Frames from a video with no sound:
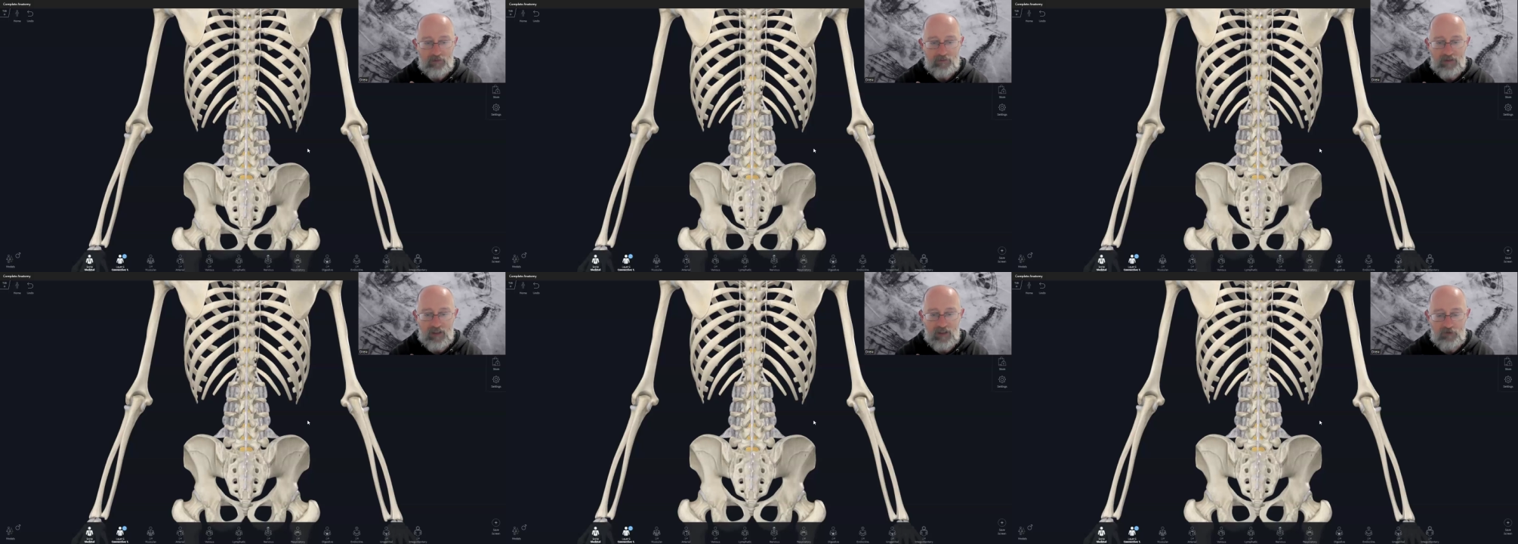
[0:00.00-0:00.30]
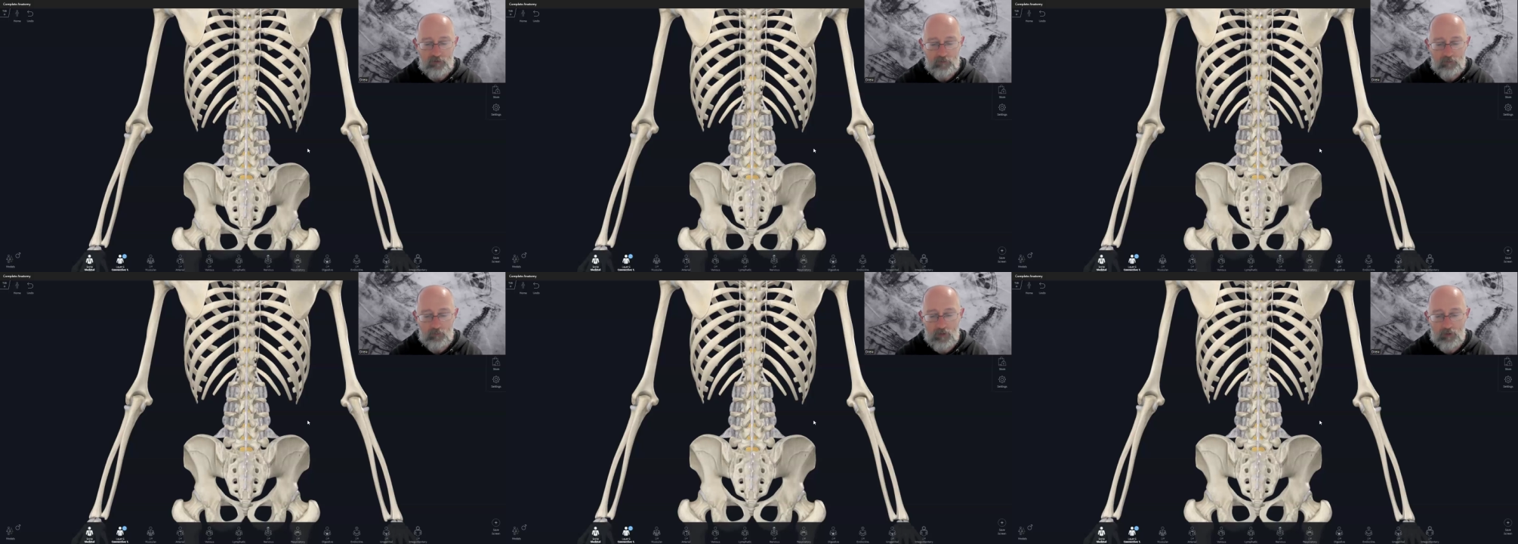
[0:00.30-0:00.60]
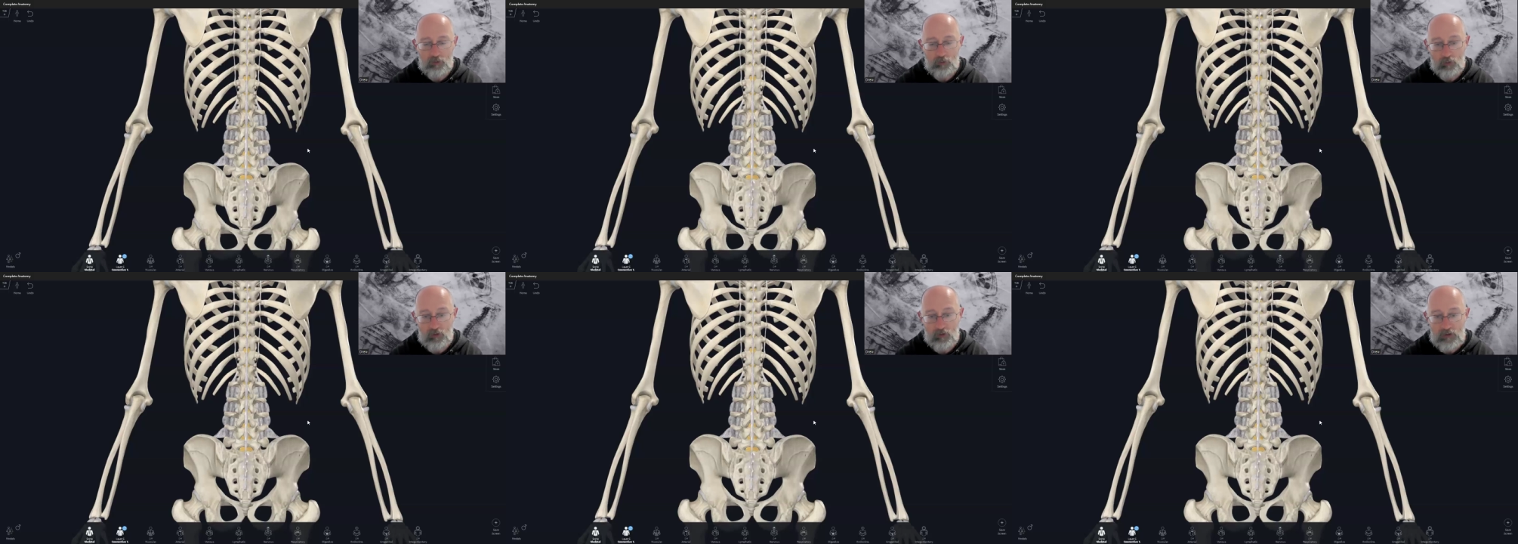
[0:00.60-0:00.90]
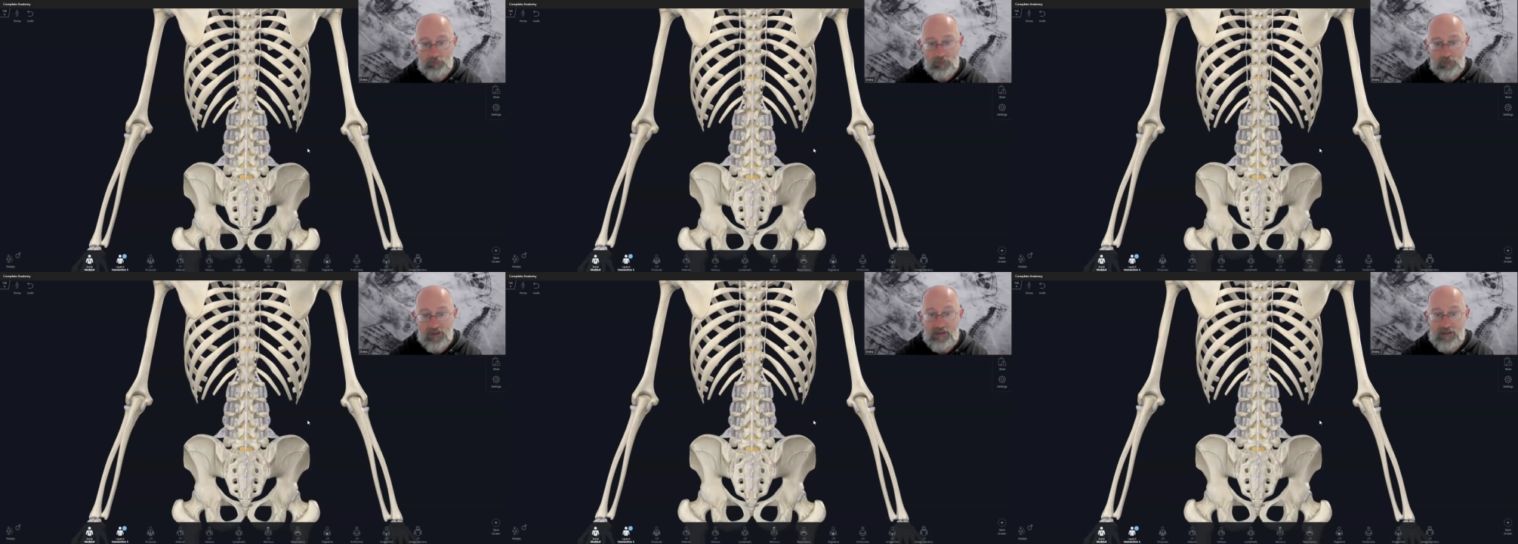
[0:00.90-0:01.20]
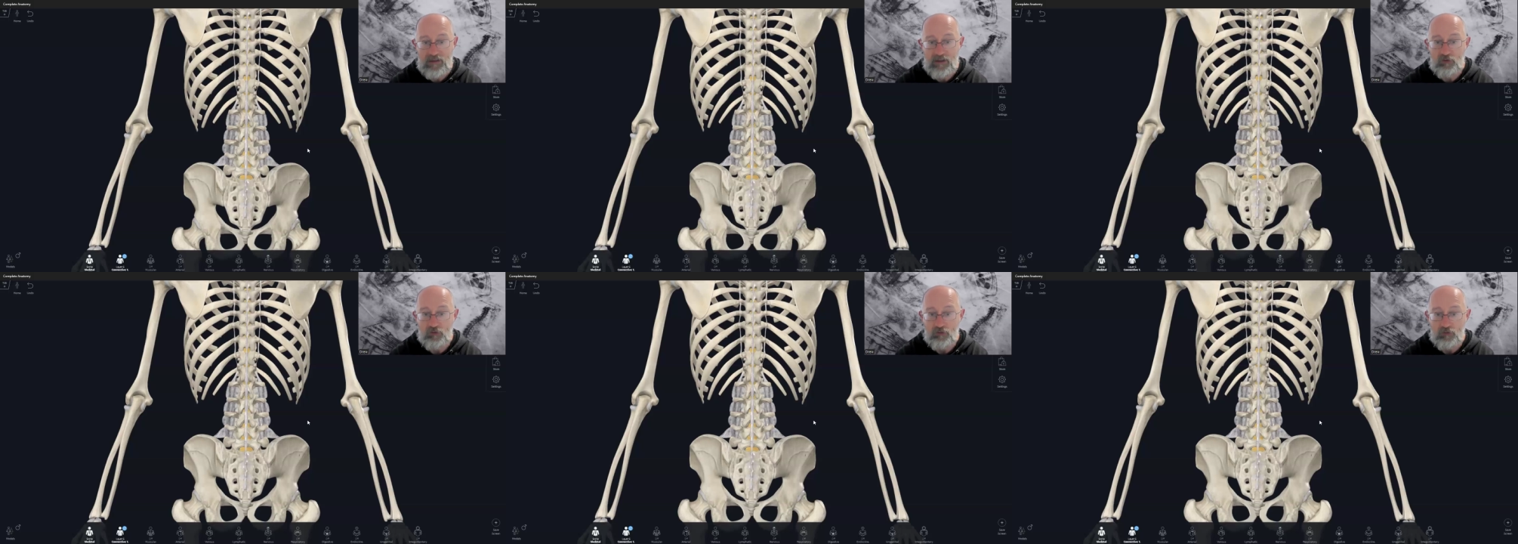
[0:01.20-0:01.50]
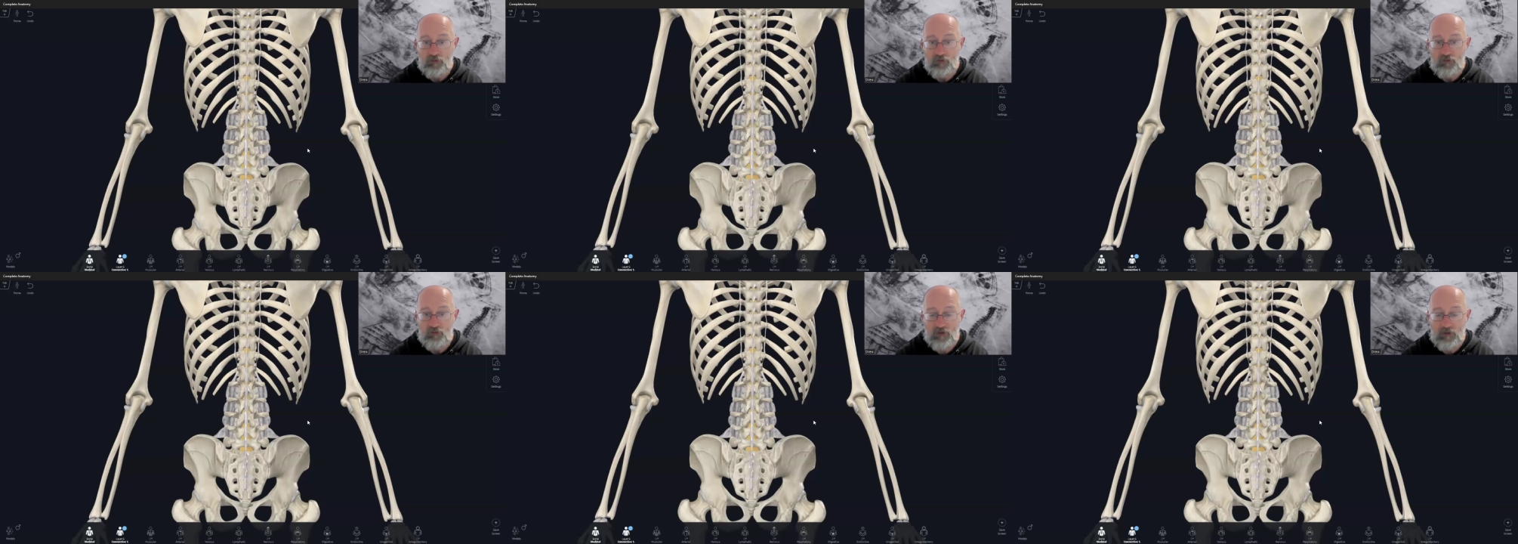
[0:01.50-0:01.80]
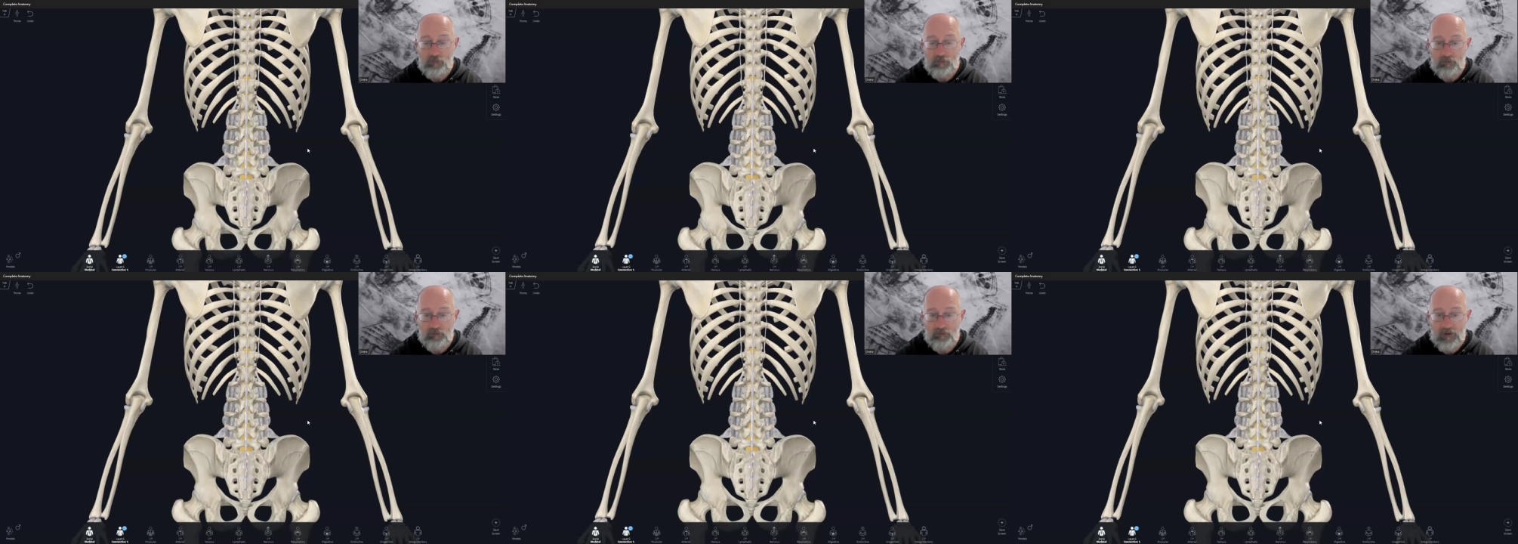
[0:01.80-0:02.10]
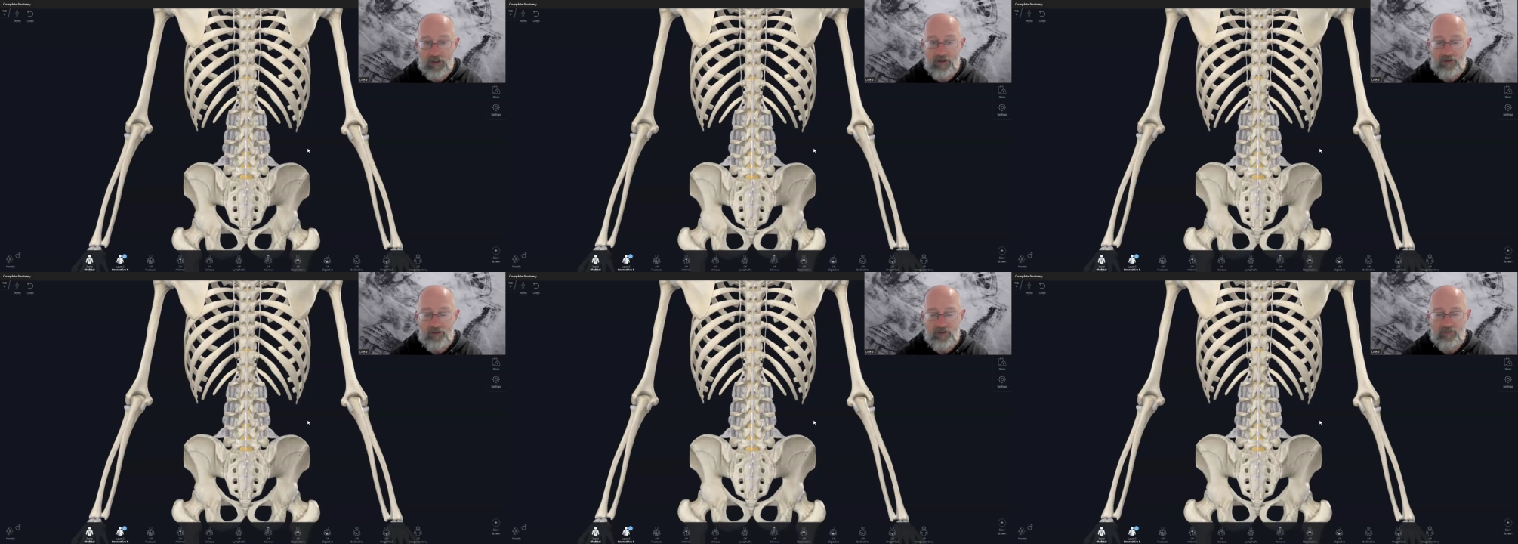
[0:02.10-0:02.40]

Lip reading: That's a lot of chronic pain issues come around,